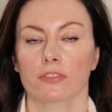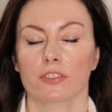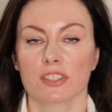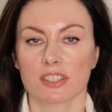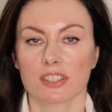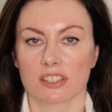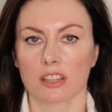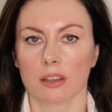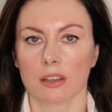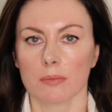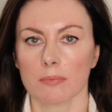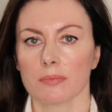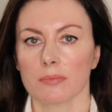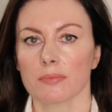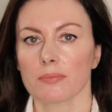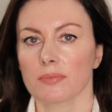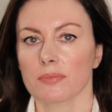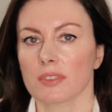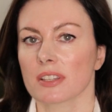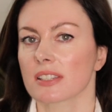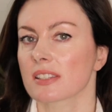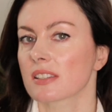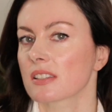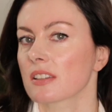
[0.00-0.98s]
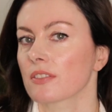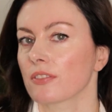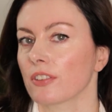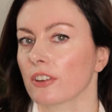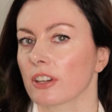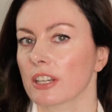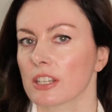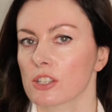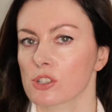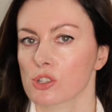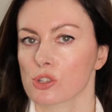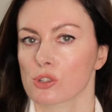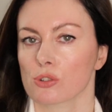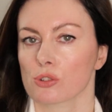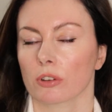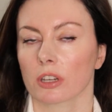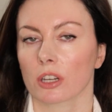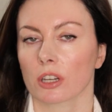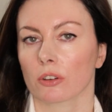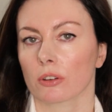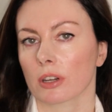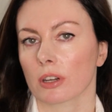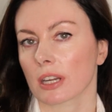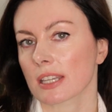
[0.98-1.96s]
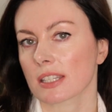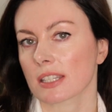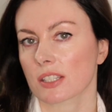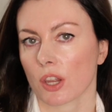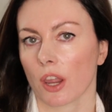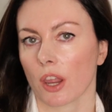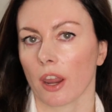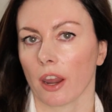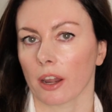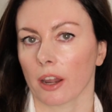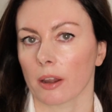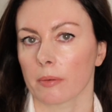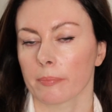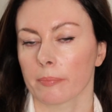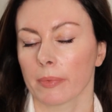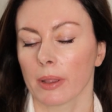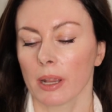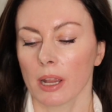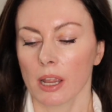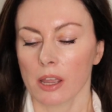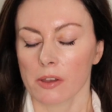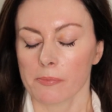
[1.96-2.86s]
For some, this is a very triggering term,